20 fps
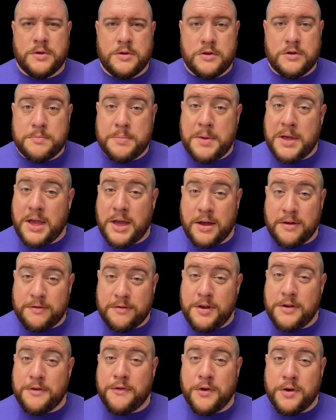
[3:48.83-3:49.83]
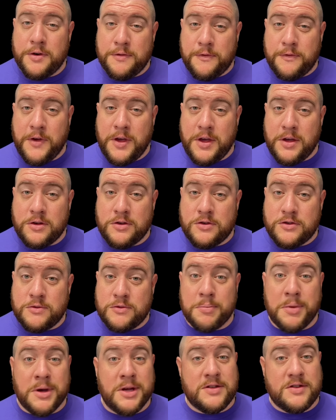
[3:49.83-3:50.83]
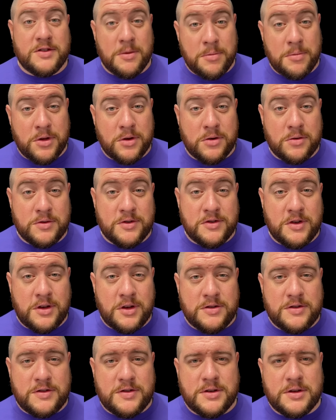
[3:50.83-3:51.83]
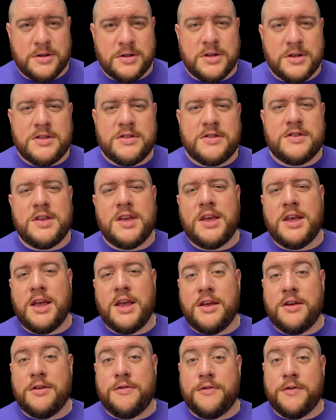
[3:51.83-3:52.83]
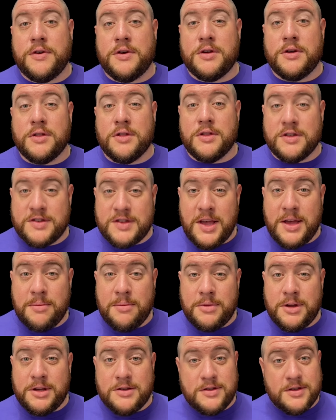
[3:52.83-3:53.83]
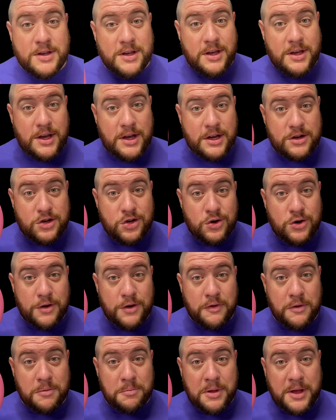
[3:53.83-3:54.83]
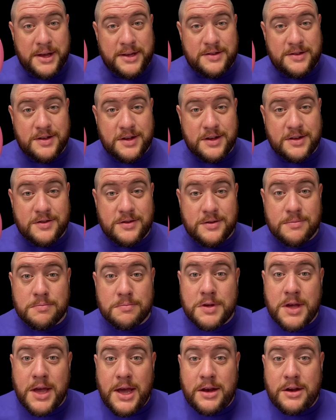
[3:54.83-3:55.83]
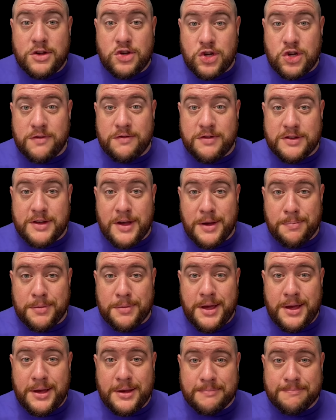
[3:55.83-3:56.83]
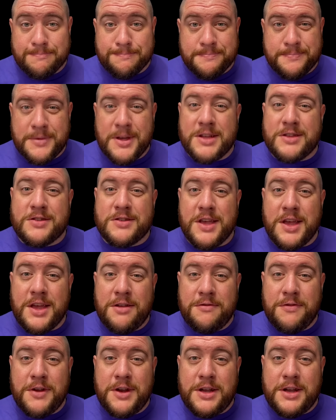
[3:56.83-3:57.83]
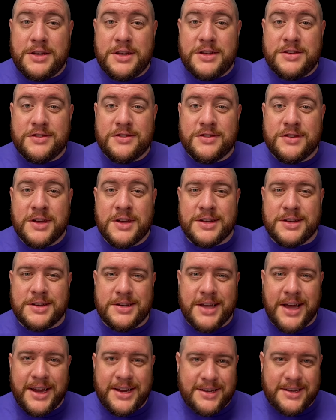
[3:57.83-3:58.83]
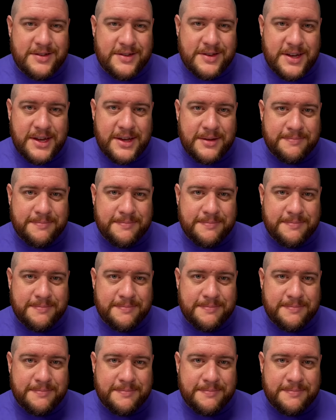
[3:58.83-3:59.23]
Speaking of different feels but similar results, let's see if the same disc in two different plastics can achieve the same thing. It's the Infinite Discs Dynasty.